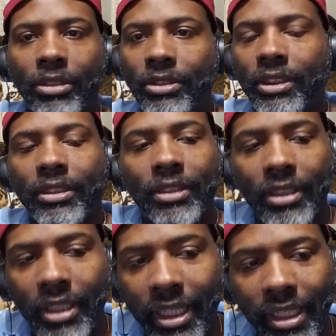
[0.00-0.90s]
just
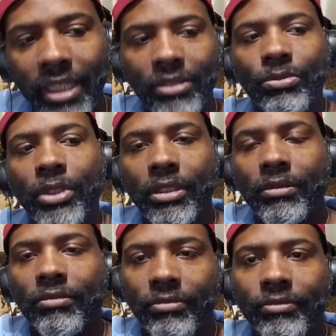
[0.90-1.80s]
that's what
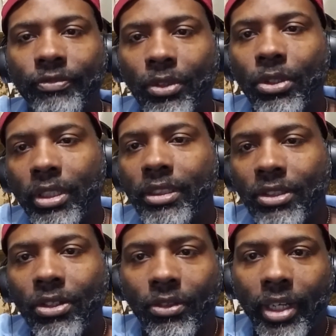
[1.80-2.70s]
Florida is
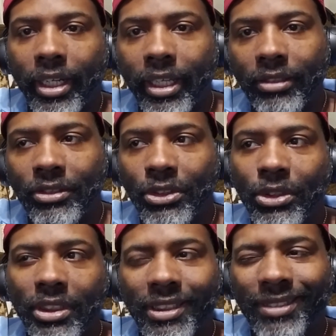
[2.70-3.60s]
on right now.
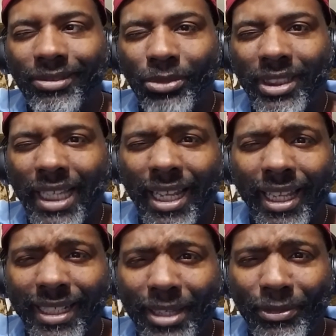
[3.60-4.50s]
Georgia was kind of
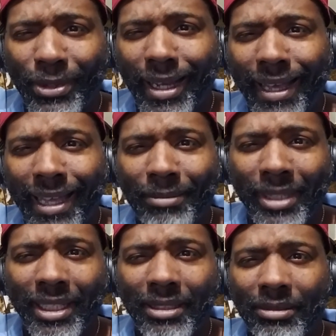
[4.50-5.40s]
like that for a hot
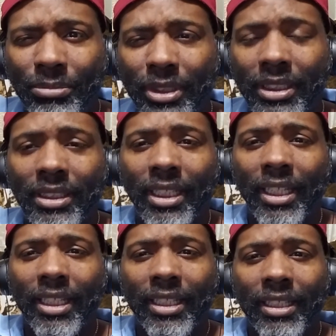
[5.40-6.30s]
minute, but
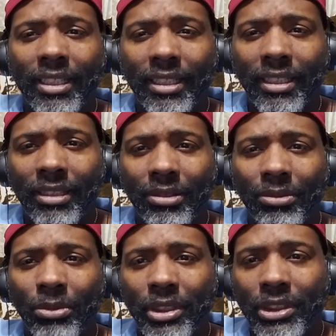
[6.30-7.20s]

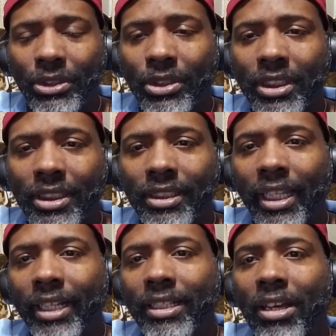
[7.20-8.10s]
where Georgia
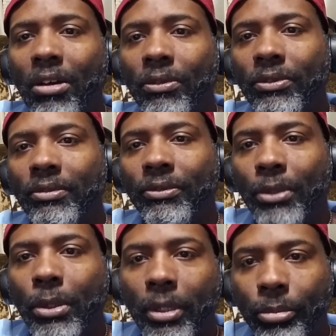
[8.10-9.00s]
slacked off,
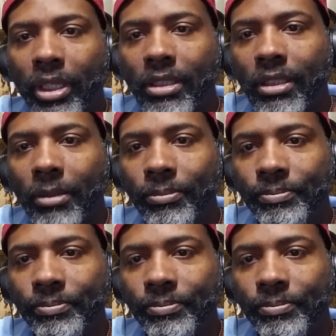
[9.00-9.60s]
Florida picked up.